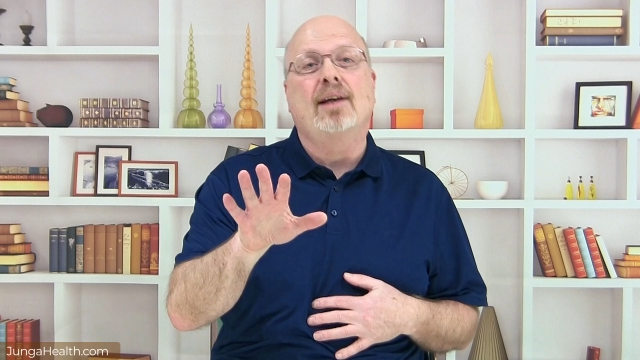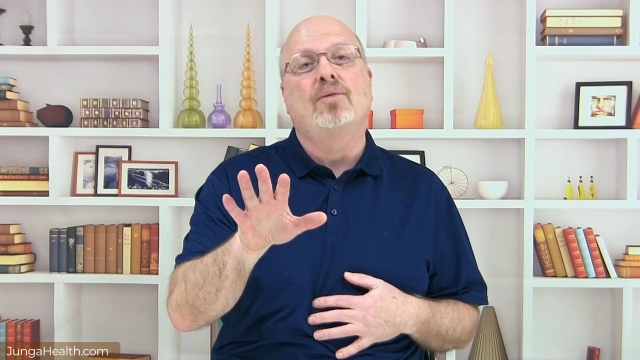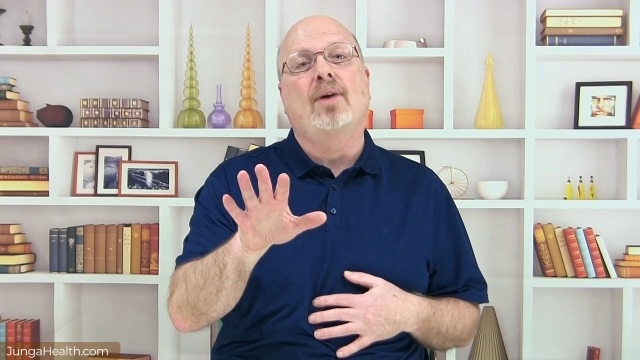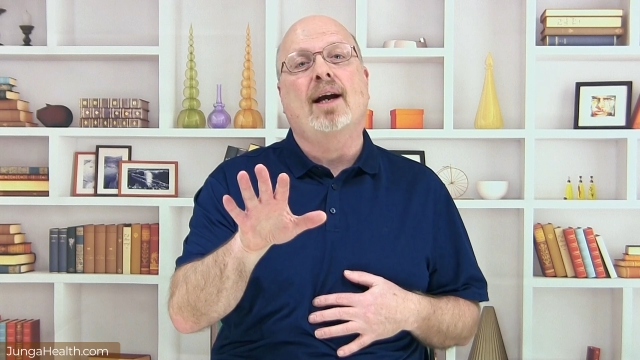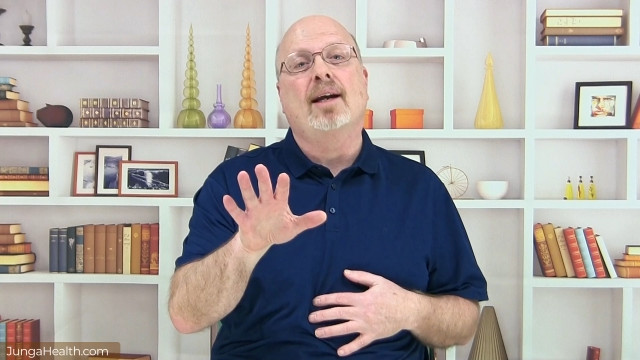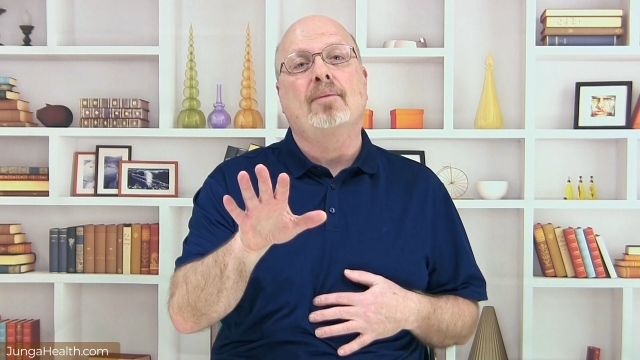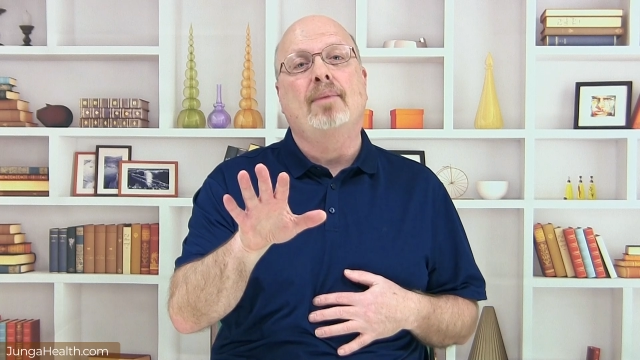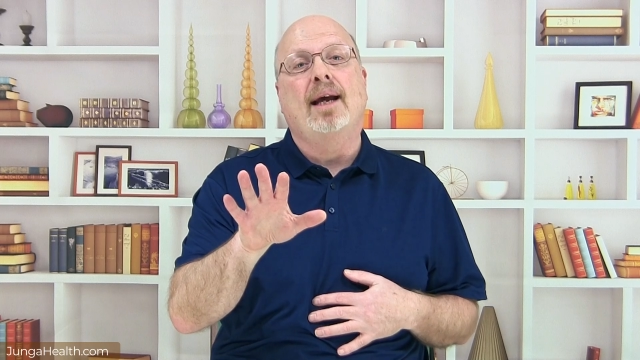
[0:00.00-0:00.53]

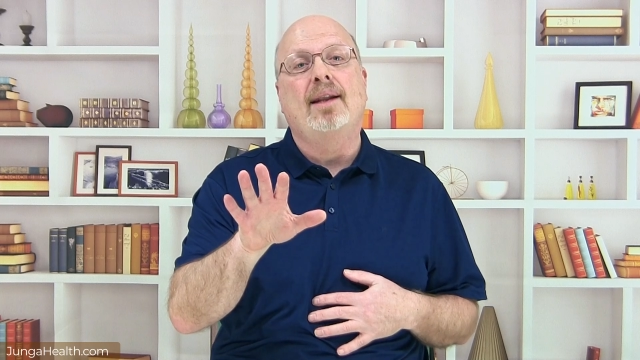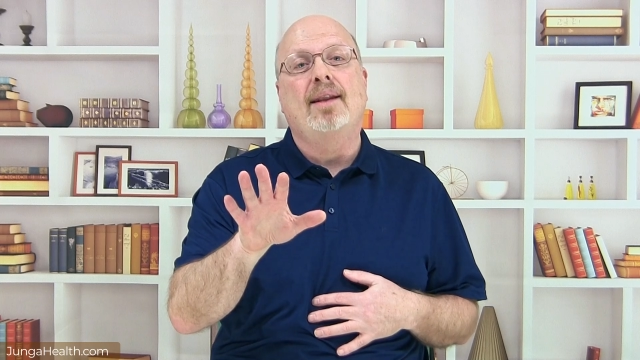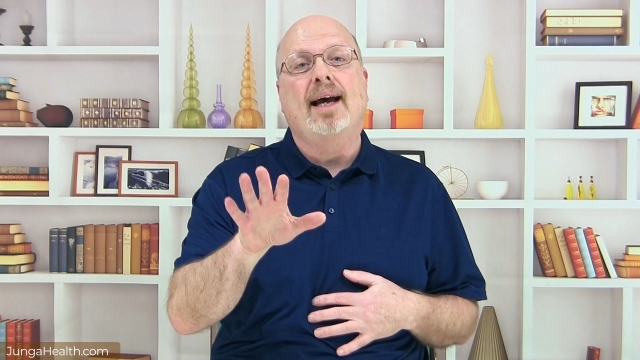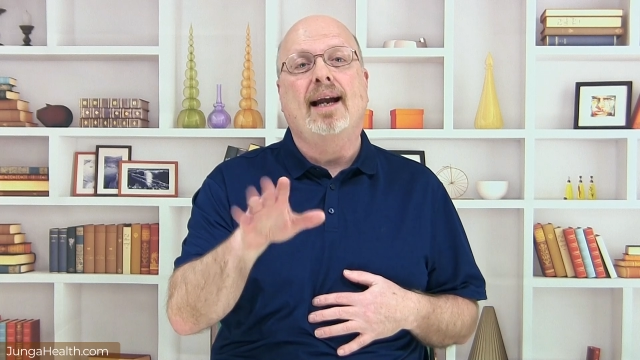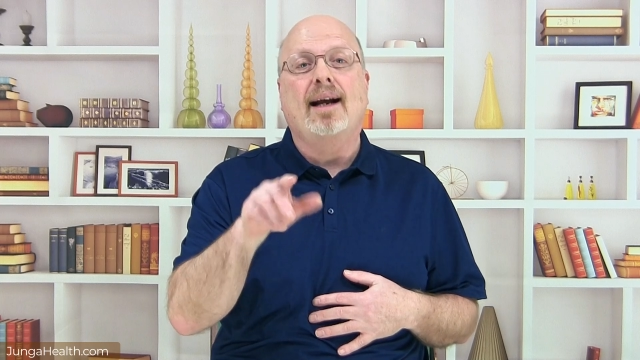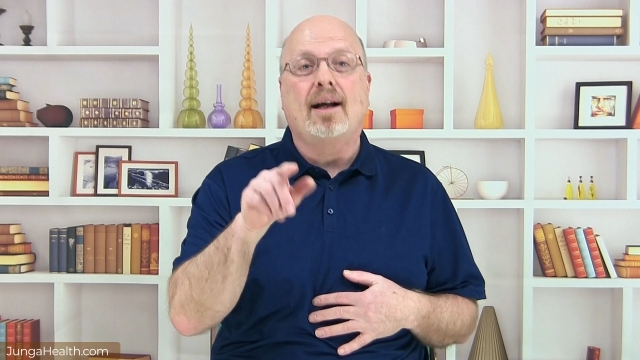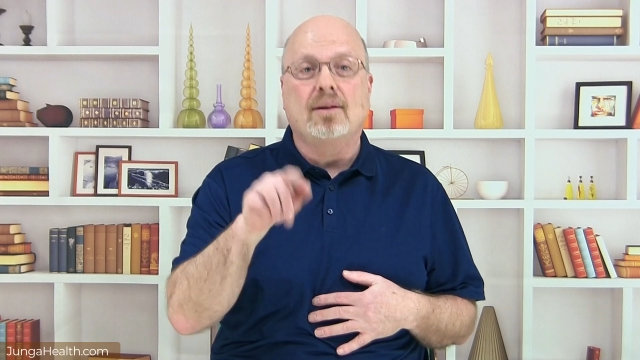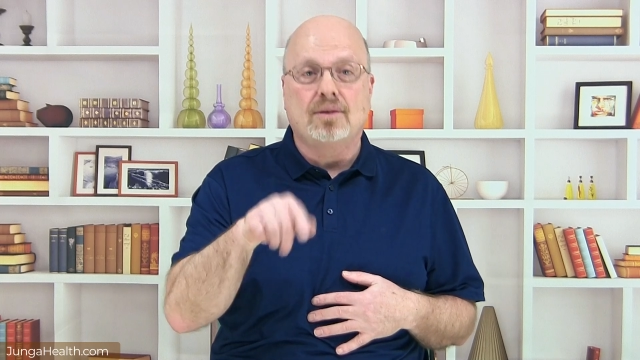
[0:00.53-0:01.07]
recommend
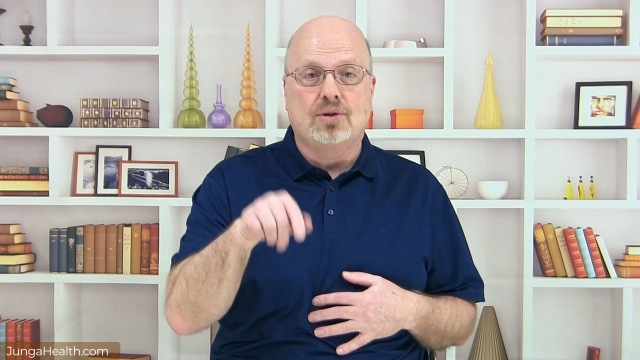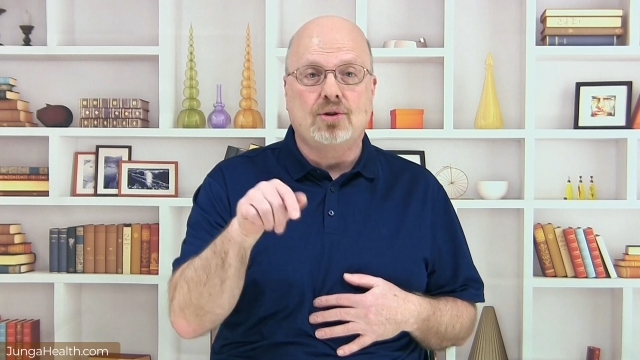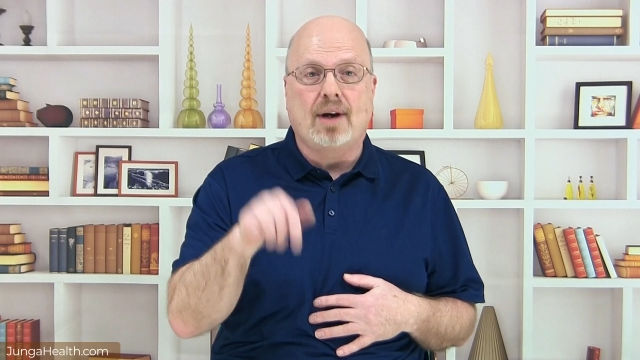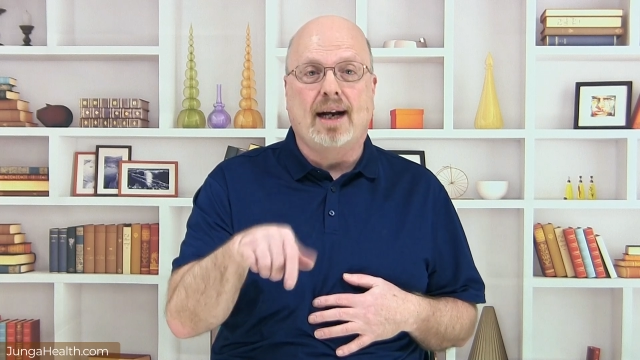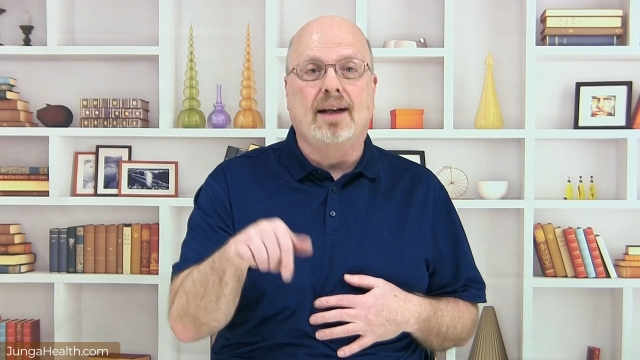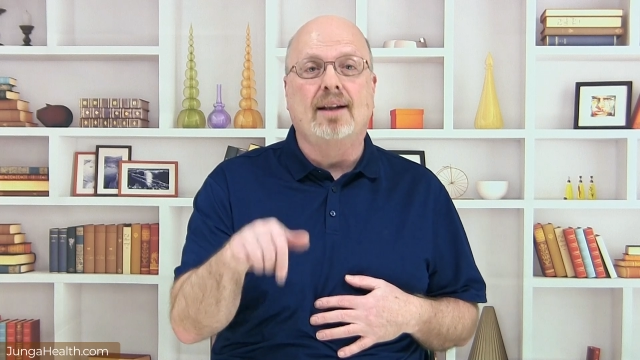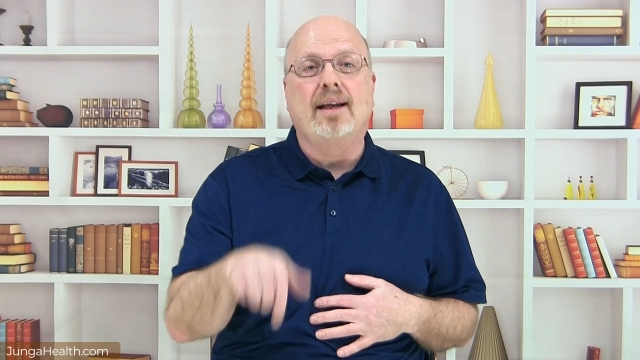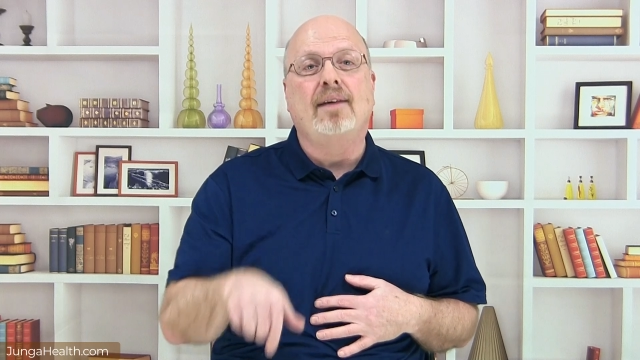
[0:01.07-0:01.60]
that. I'll
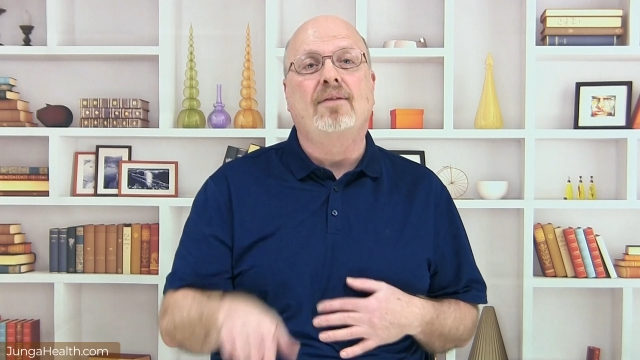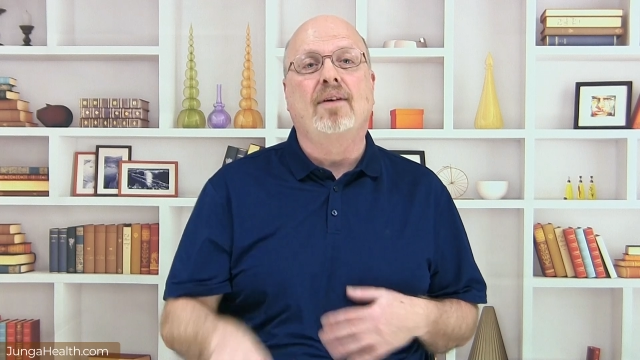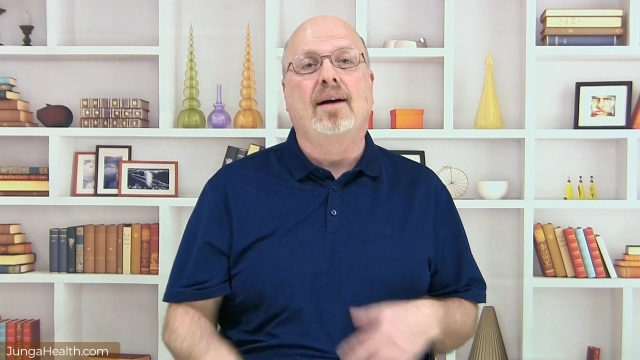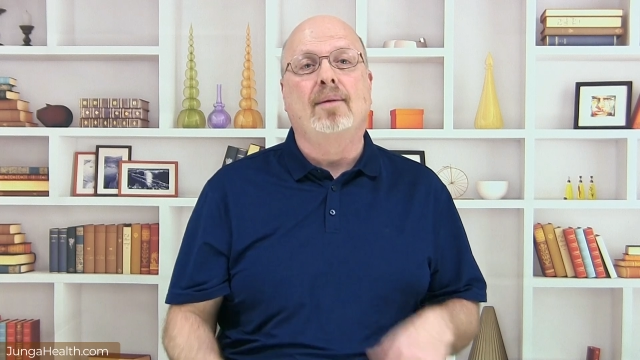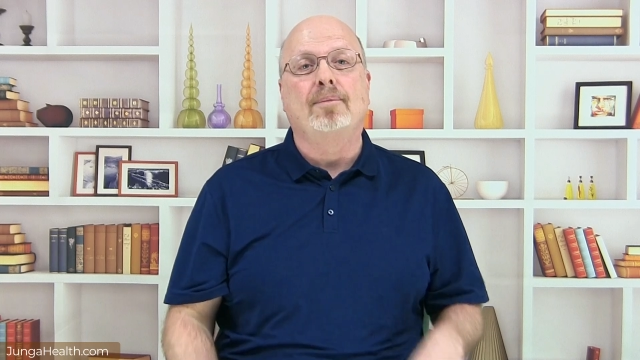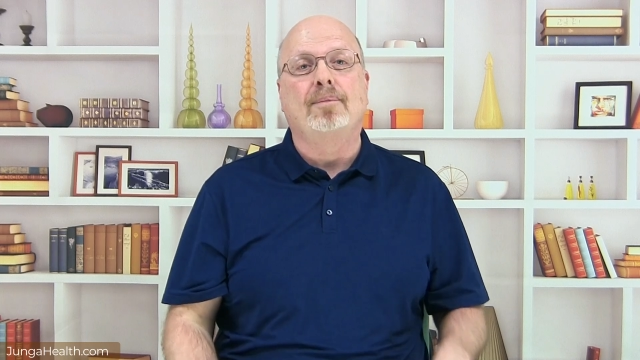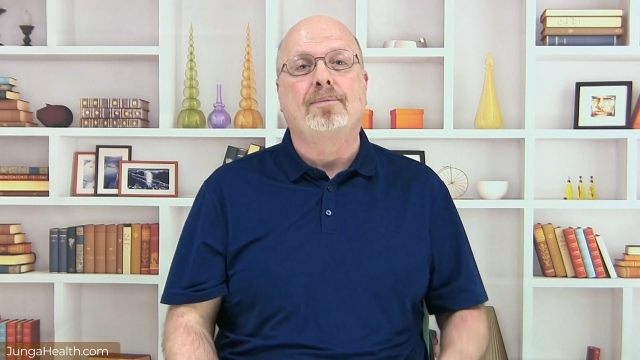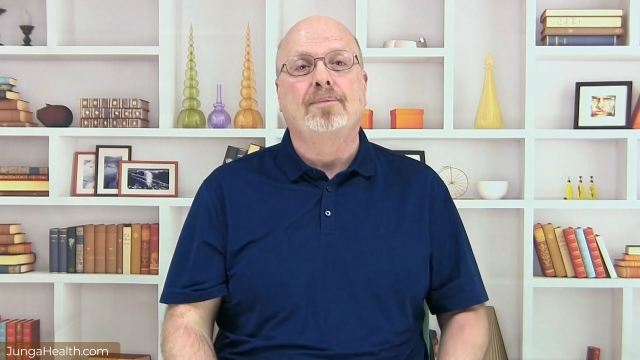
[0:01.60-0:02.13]
try to leave
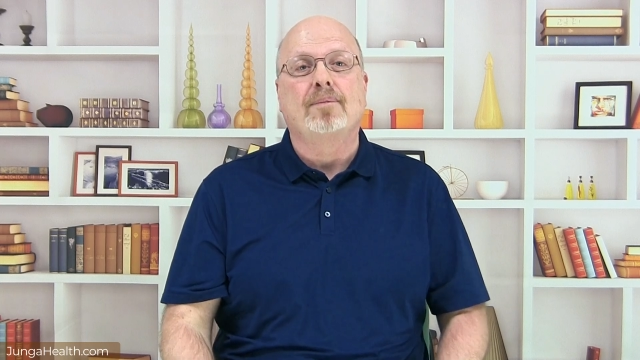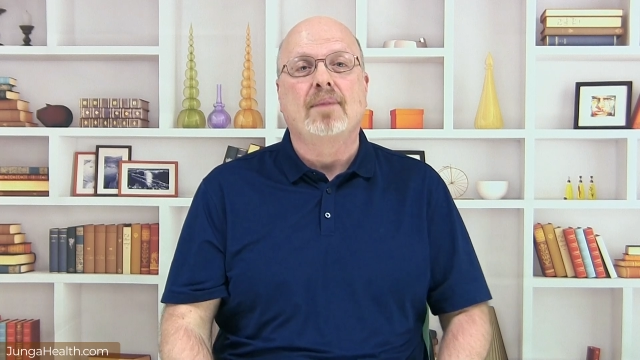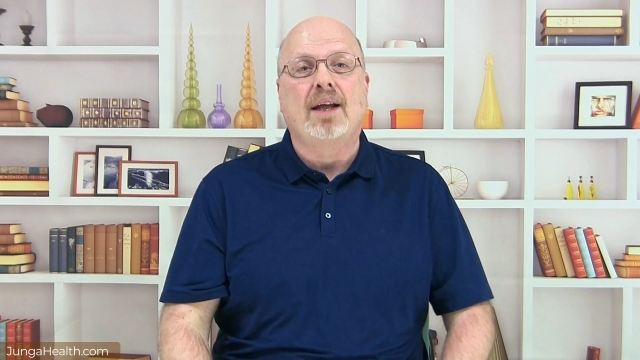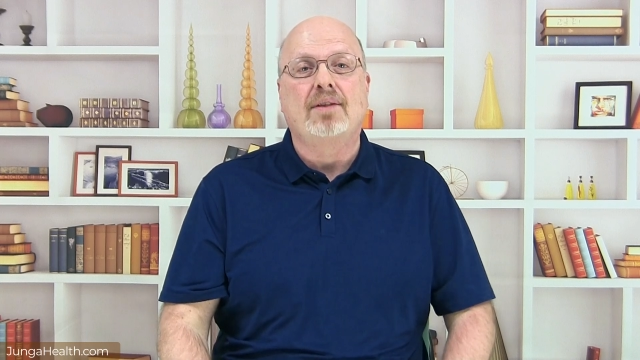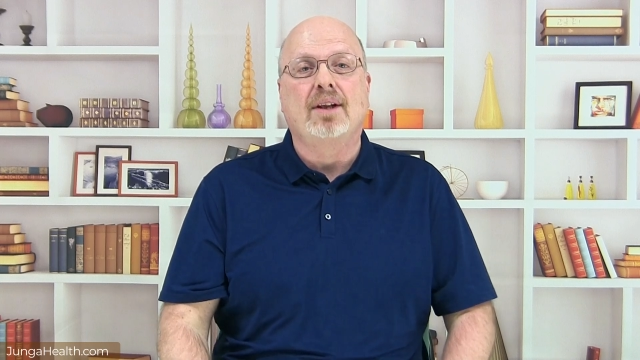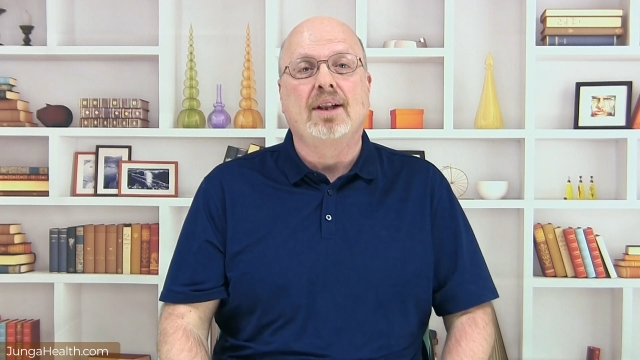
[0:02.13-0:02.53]
the